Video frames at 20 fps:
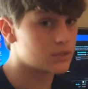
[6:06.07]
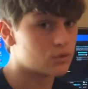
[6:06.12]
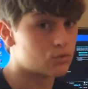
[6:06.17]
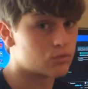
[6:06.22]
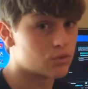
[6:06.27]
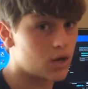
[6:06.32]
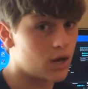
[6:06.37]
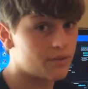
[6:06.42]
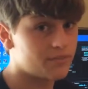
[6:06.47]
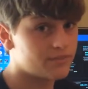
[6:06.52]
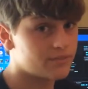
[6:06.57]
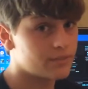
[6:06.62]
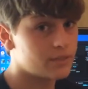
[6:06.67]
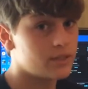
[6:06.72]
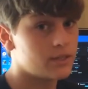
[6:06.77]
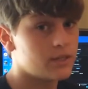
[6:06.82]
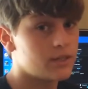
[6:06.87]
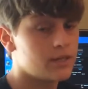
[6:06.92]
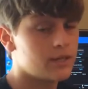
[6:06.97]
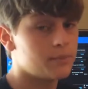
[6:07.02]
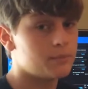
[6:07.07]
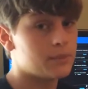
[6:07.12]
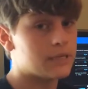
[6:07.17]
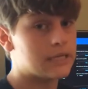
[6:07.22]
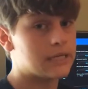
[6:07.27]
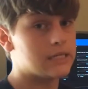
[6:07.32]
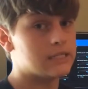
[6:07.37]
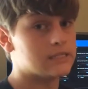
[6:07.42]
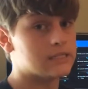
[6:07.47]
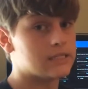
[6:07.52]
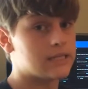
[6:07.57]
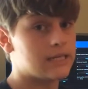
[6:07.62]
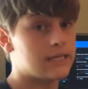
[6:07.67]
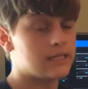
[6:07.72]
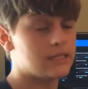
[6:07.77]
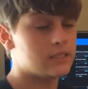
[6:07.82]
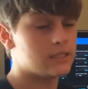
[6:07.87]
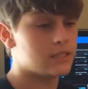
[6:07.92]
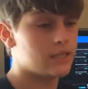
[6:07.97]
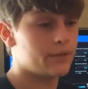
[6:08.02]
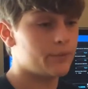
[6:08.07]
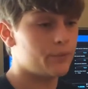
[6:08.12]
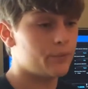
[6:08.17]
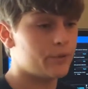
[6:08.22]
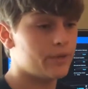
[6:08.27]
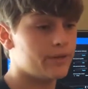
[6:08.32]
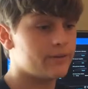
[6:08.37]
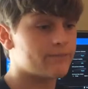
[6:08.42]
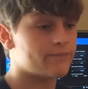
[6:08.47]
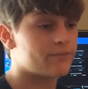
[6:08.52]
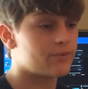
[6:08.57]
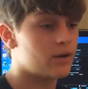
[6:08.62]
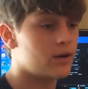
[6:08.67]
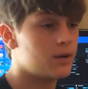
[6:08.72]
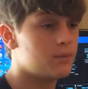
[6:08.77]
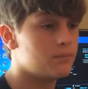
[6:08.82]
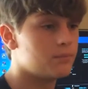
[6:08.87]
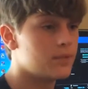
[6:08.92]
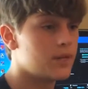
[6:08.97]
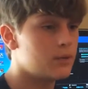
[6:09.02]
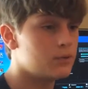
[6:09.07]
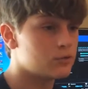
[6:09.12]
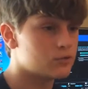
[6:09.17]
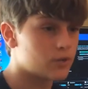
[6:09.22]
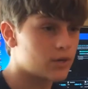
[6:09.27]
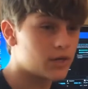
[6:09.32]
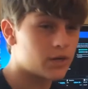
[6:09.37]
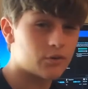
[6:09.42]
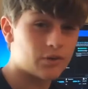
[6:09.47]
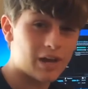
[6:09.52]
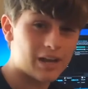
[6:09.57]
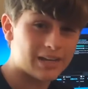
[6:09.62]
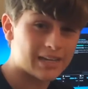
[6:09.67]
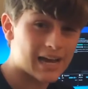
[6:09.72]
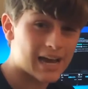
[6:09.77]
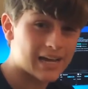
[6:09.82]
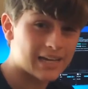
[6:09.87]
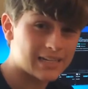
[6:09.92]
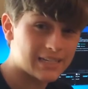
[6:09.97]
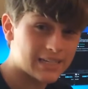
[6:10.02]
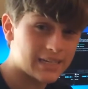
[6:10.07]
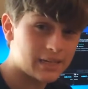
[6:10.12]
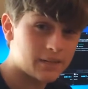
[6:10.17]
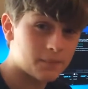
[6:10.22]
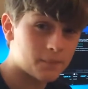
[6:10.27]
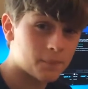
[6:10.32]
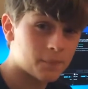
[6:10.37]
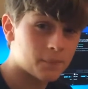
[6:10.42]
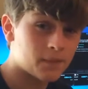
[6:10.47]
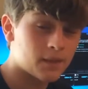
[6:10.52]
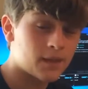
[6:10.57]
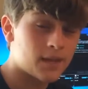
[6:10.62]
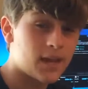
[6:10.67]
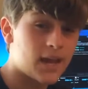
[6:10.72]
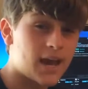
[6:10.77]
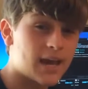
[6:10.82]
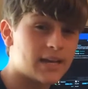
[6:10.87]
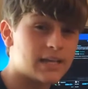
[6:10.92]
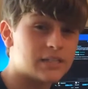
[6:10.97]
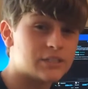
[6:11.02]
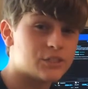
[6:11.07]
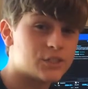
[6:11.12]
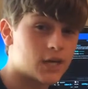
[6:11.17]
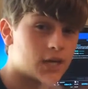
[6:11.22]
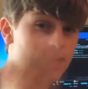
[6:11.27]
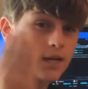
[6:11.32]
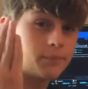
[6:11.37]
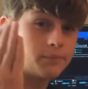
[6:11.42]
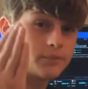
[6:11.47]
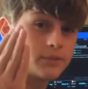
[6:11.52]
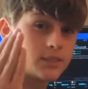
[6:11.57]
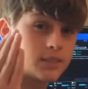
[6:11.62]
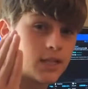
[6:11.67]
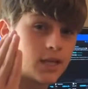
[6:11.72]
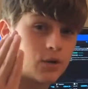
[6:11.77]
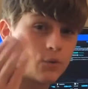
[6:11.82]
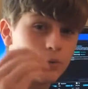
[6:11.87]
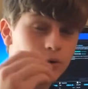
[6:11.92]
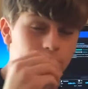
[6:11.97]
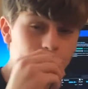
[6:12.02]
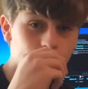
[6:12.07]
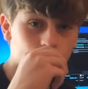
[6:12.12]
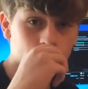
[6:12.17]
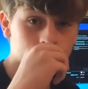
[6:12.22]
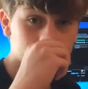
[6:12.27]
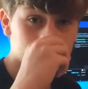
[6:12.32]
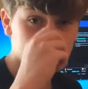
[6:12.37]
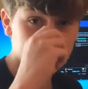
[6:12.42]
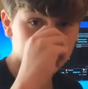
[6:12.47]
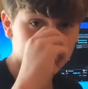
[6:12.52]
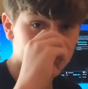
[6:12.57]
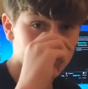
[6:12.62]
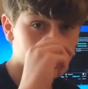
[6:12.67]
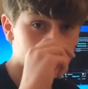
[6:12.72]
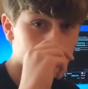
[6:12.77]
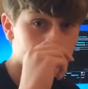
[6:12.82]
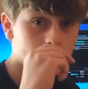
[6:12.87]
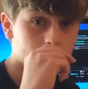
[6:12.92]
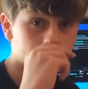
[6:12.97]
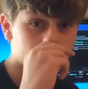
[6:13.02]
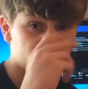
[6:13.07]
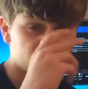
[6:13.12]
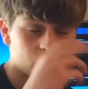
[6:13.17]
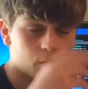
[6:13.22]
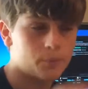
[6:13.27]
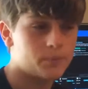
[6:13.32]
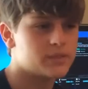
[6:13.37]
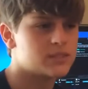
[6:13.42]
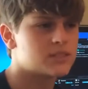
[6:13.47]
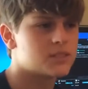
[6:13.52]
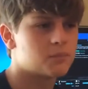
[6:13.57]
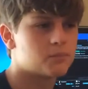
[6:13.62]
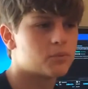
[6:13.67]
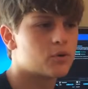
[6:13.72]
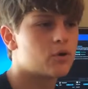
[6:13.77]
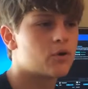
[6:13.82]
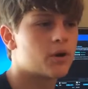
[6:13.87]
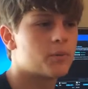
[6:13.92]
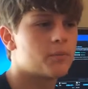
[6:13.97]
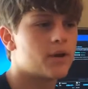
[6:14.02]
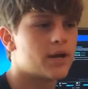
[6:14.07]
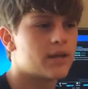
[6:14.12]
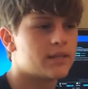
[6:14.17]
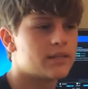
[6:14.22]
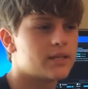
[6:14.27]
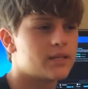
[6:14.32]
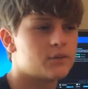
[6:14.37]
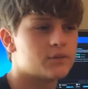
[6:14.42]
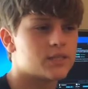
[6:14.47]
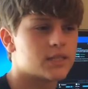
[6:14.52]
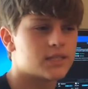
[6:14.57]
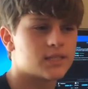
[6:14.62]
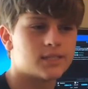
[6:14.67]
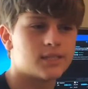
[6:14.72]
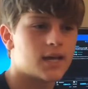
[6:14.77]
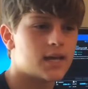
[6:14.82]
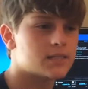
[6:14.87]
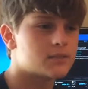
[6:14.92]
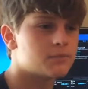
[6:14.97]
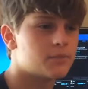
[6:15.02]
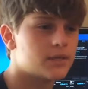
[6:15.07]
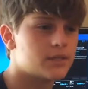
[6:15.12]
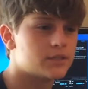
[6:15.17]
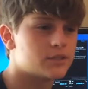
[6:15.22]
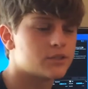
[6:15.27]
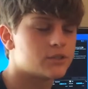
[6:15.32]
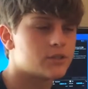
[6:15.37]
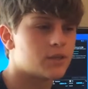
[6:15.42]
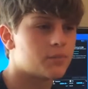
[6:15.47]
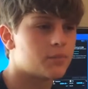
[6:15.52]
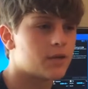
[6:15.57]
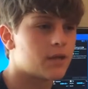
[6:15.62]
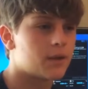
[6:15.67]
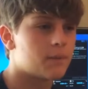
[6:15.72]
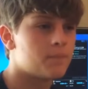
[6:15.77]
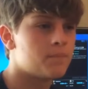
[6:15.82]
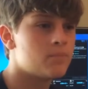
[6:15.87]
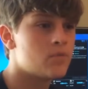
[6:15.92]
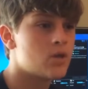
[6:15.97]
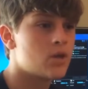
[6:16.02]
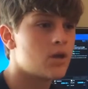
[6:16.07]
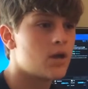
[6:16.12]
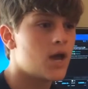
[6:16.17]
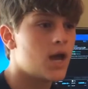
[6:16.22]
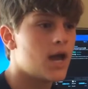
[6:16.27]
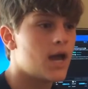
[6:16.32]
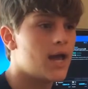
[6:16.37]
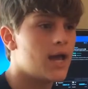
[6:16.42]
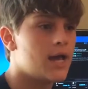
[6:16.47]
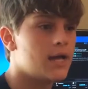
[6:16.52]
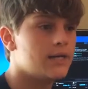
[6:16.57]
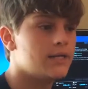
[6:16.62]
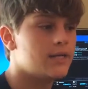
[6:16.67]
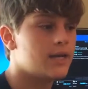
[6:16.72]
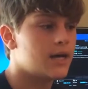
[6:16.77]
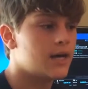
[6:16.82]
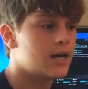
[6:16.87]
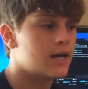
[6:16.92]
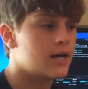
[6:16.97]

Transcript: a little rough because it went from, it was running around 90 and it shot up to like 114 real quick when I opened some program. I think it was like the task manager or something. And